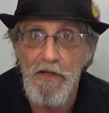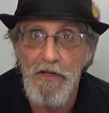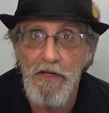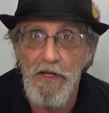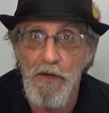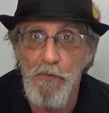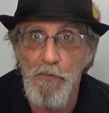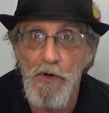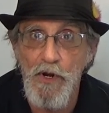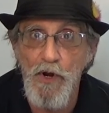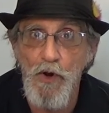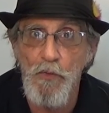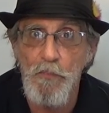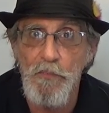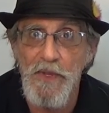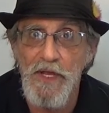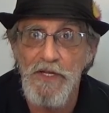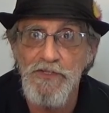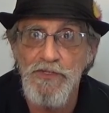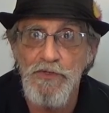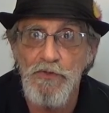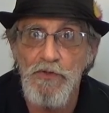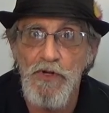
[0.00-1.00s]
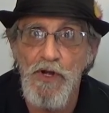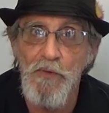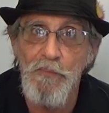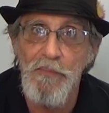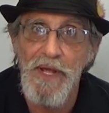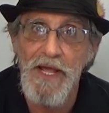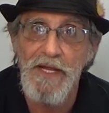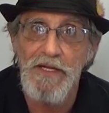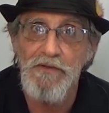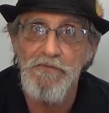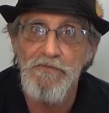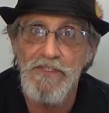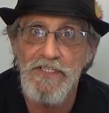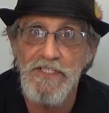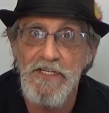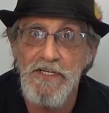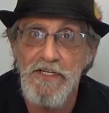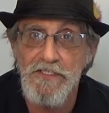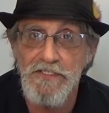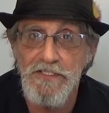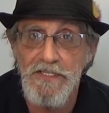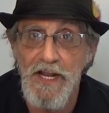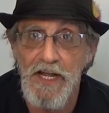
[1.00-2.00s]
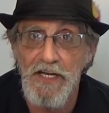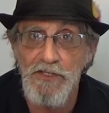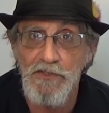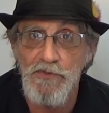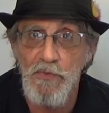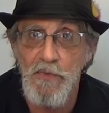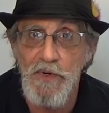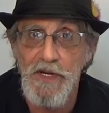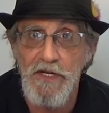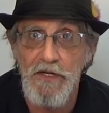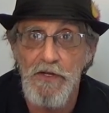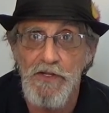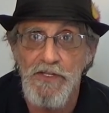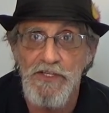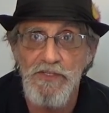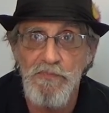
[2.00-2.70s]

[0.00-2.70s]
and we hope that you'll come back and visit us next week on